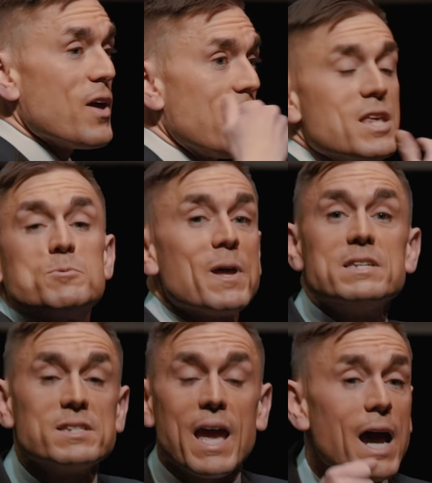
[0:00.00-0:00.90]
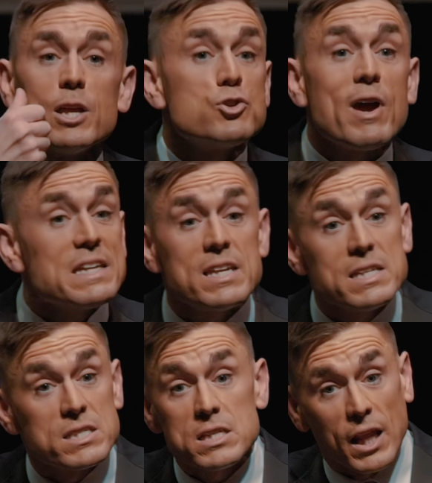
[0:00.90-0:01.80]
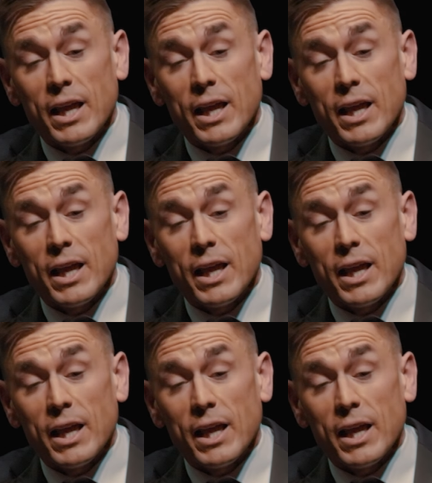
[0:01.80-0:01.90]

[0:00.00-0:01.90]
These places, they had addresses,